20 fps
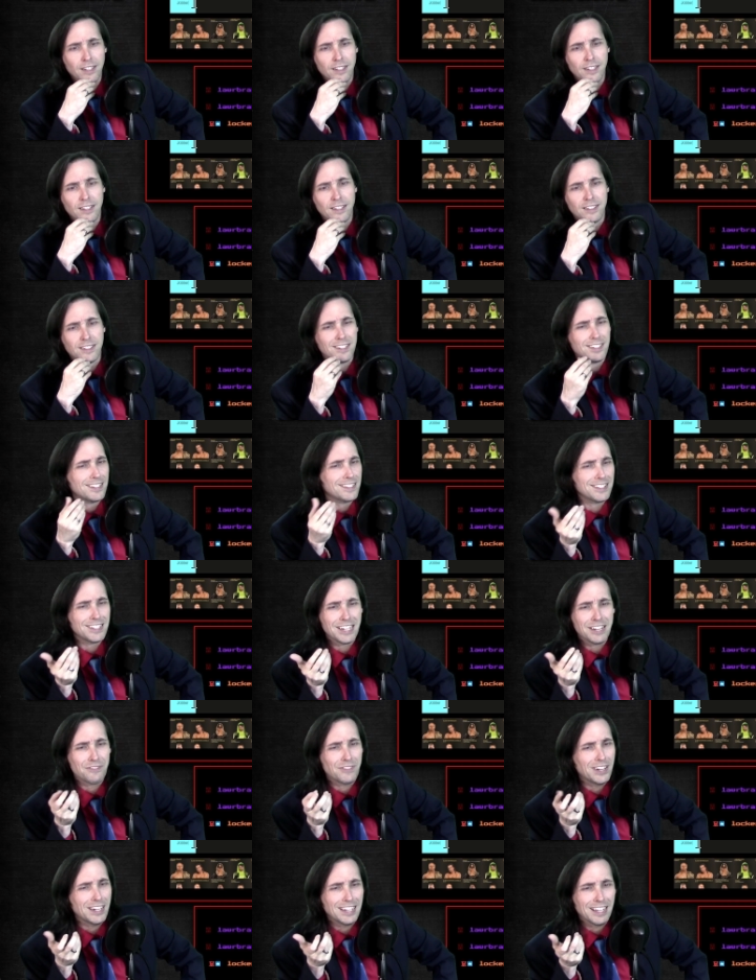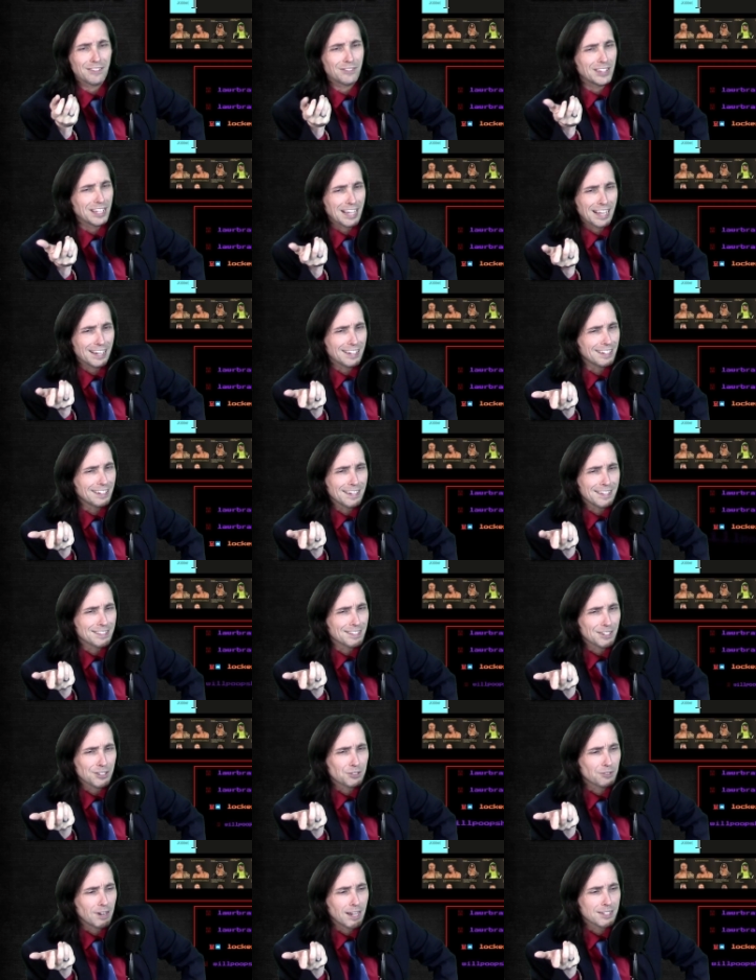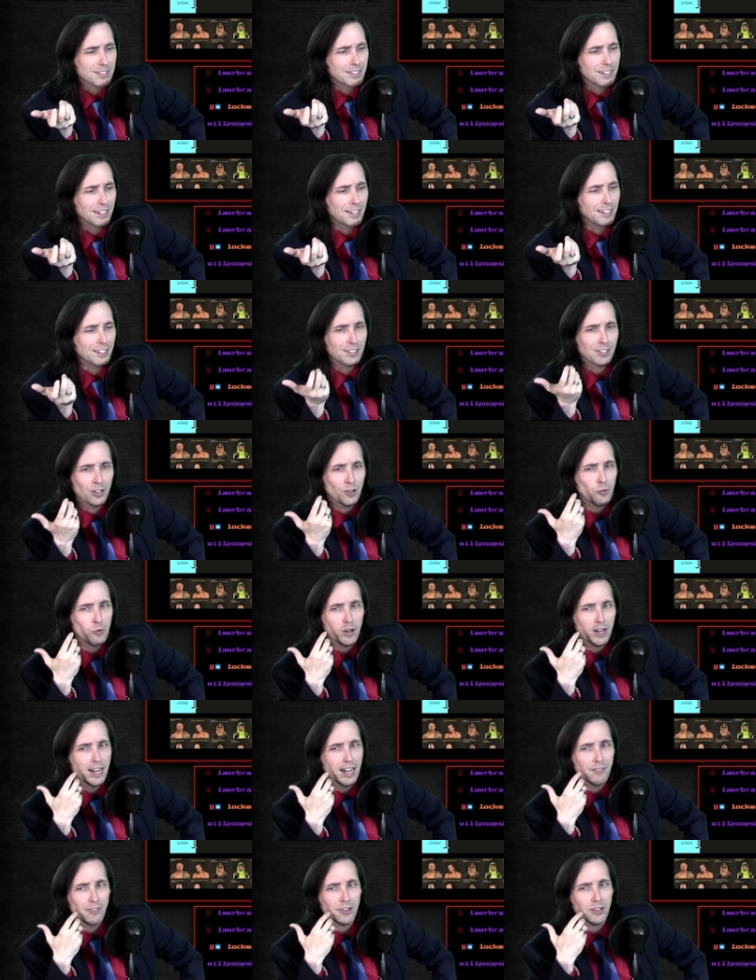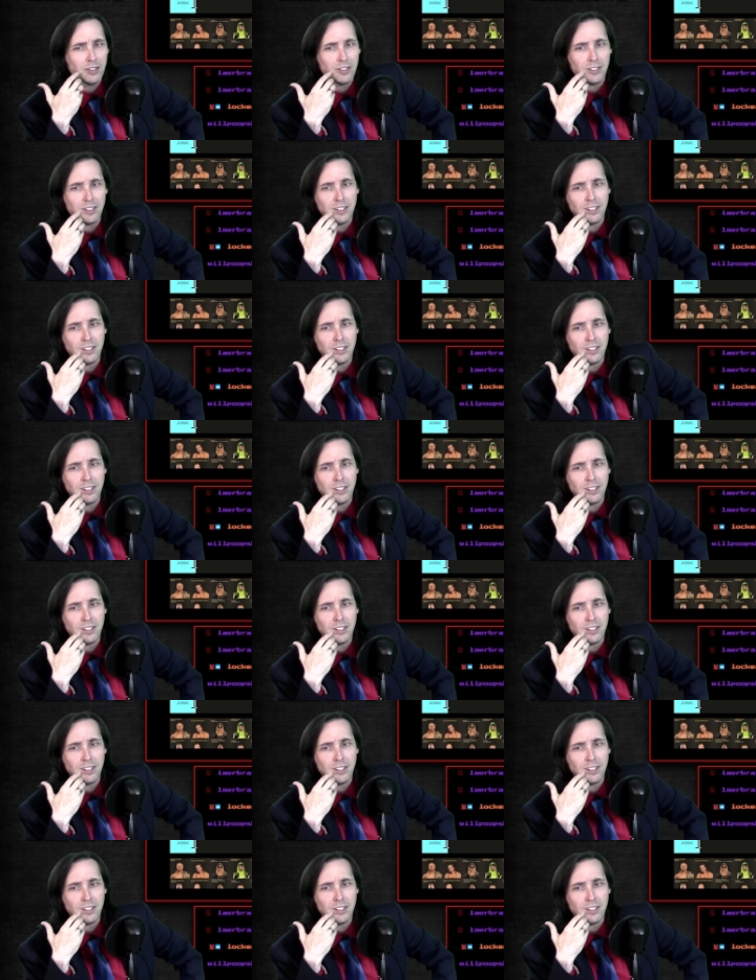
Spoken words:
just to see if the ending is interesting or whatever.